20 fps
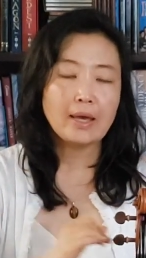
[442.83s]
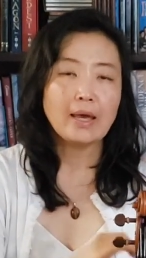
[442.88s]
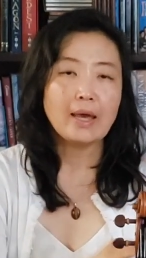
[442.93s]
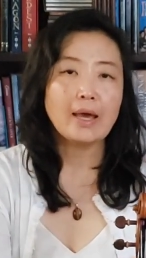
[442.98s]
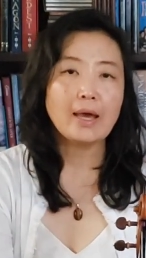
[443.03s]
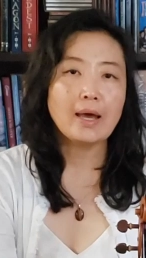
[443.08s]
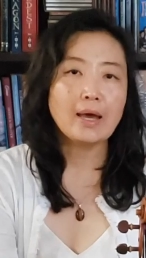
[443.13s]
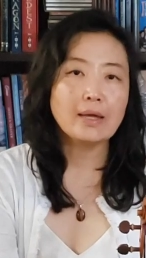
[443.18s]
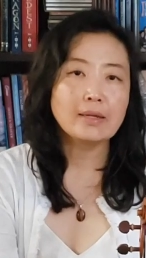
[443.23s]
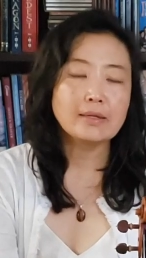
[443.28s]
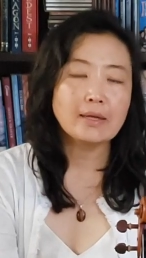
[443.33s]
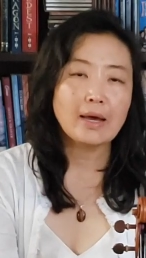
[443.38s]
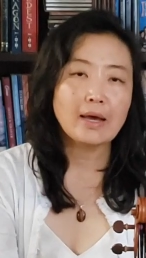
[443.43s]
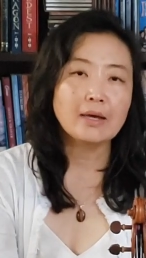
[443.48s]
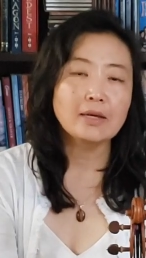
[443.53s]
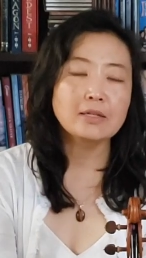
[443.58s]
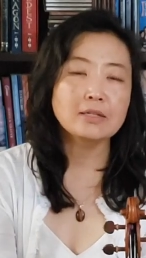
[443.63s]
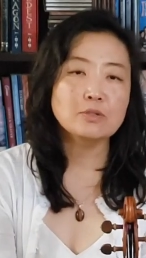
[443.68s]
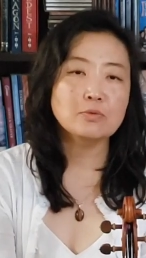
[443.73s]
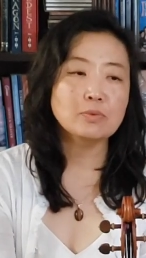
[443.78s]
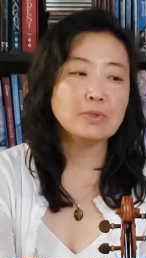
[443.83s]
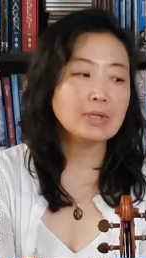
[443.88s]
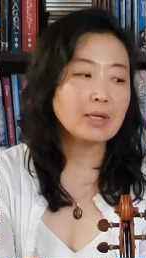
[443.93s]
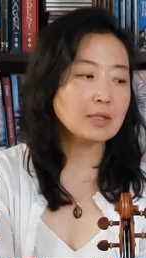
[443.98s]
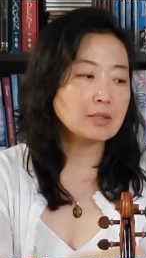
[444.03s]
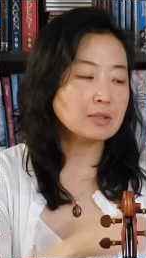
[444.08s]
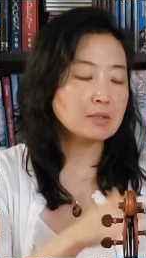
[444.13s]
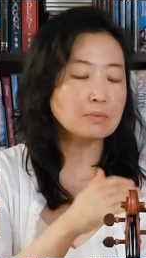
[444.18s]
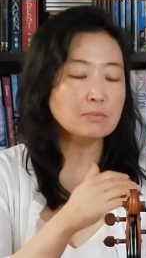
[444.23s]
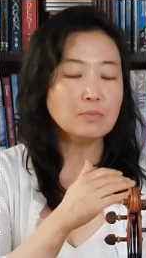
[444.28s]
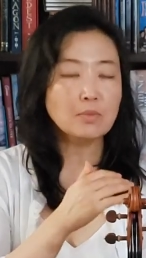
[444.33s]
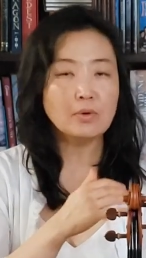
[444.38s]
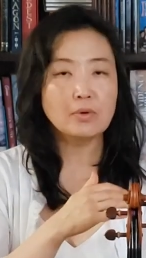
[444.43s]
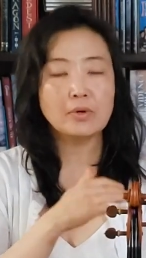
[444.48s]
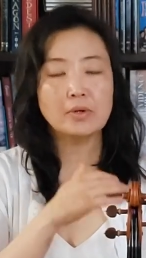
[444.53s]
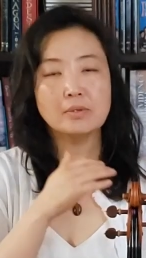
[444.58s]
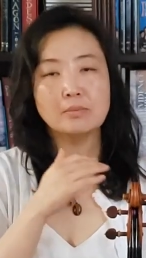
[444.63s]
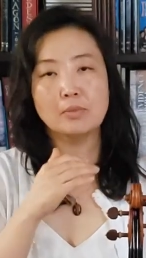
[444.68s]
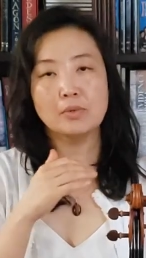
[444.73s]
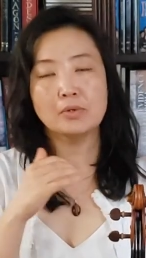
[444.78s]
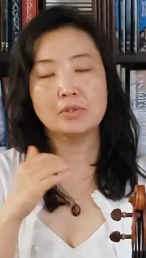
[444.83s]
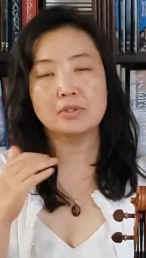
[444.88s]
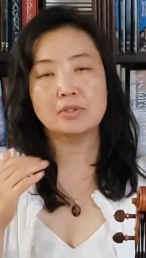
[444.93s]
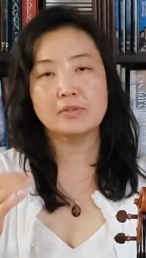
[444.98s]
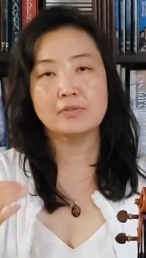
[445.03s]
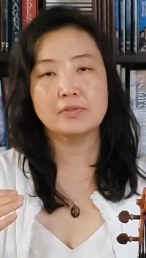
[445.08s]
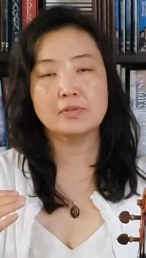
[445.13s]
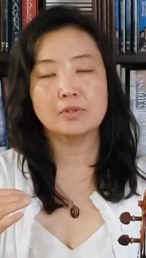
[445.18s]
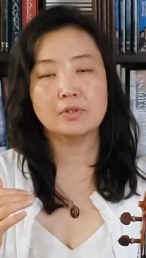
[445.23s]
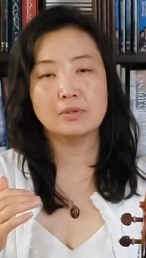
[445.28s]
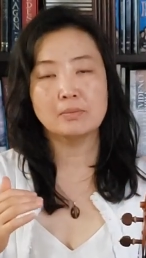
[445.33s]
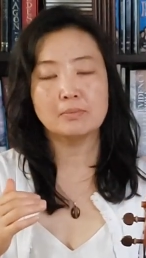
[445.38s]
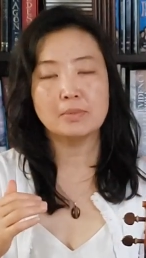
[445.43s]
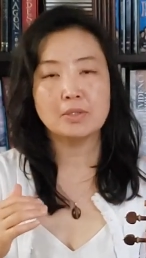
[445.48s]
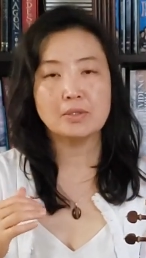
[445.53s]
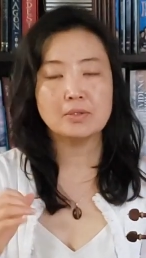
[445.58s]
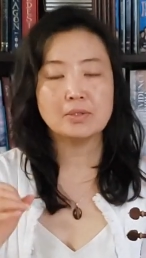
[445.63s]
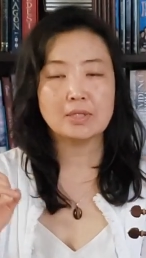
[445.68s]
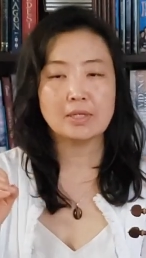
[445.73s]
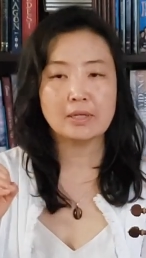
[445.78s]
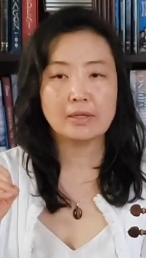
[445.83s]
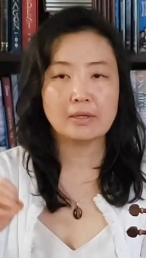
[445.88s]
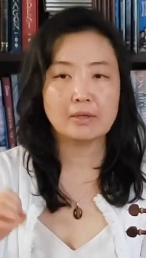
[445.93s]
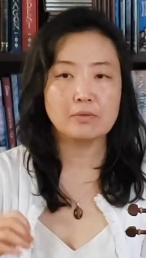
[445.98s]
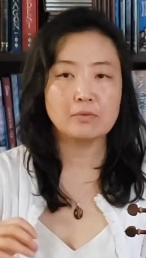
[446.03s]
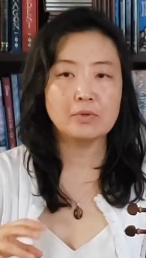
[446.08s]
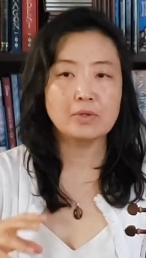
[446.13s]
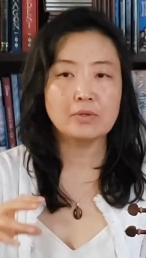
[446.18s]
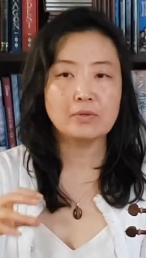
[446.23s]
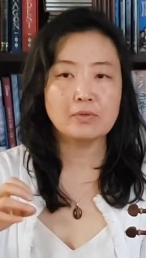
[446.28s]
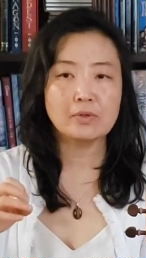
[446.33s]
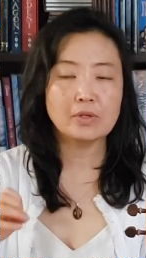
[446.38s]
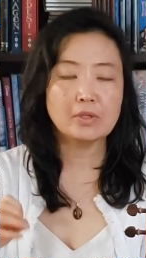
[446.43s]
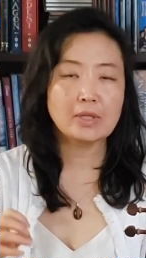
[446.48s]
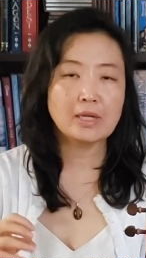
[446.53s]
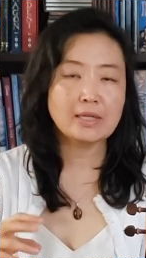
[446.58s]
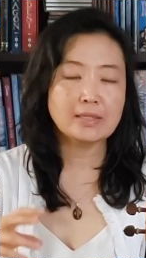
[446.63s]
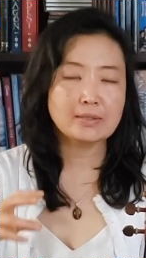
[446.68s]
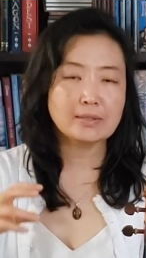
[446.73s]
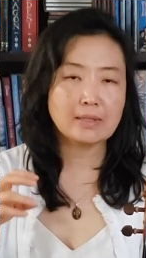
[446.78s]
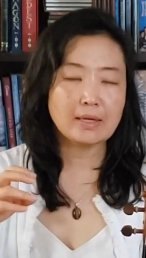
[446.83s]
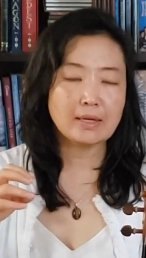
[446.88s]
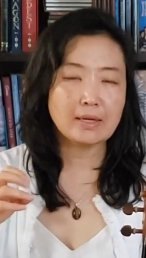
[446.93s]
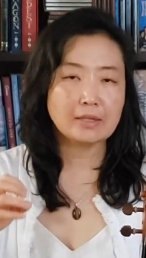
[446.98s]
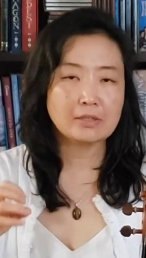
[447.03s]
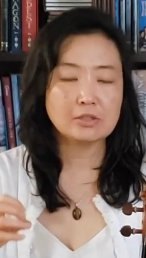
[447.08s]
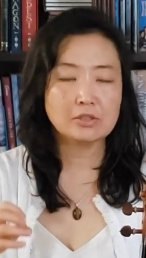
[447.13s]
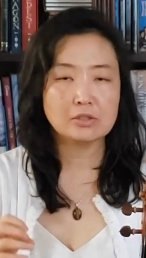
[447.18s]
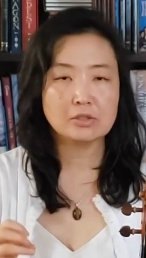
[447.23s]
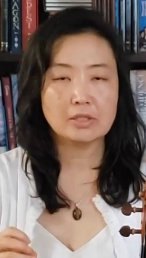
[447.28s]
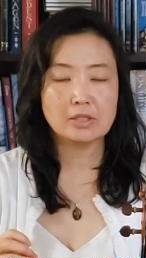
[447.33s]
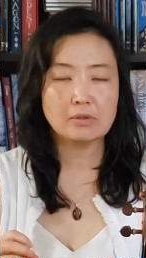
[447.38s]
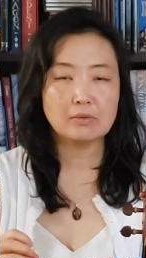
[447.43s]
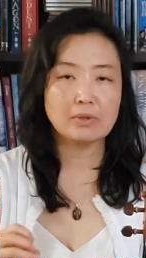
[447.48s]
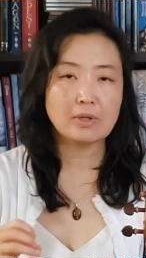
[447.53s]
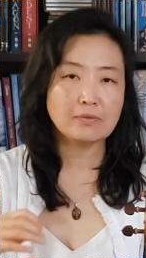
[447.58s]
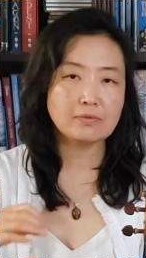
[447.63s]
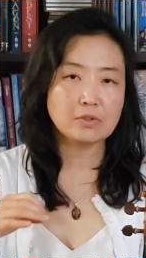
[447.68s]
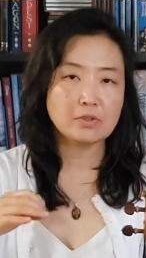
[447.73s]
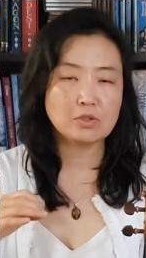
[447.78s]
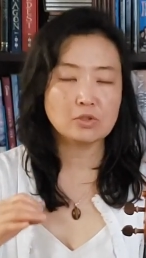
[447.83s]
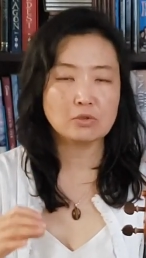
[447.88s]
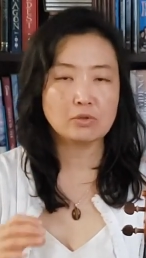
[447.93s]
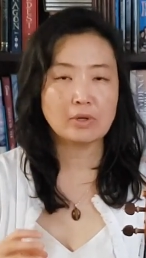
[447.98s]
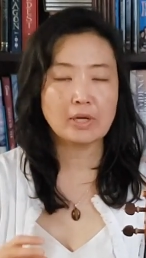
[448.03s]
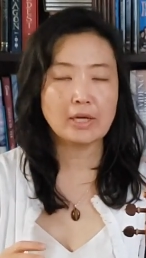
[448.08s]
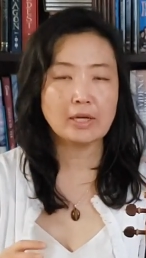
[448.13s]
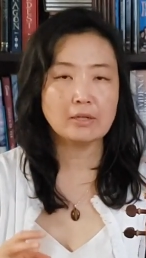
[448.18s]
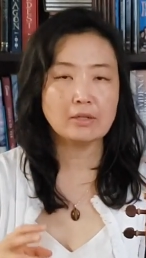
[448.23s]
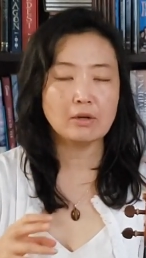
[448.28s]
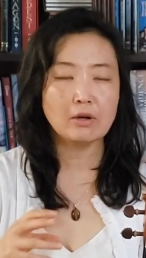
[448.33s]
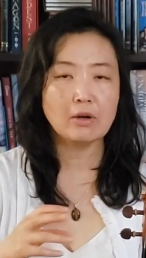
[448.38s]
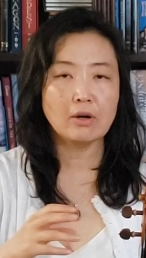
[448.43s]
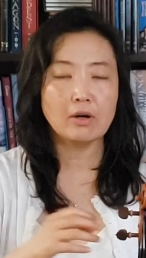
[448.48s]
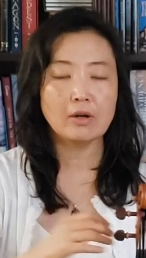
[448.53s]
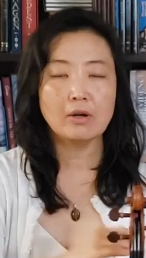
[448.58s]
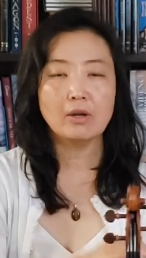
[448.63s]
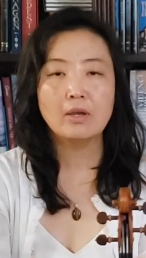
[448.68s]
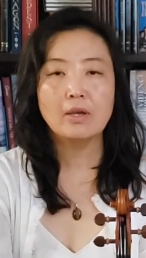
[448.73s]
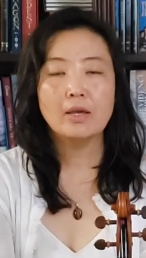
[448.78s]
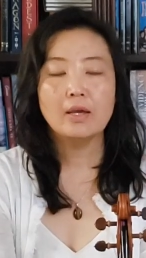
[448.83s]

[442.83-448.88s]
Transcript: And as we get to more and more difficult music, we realize that actually we have to train our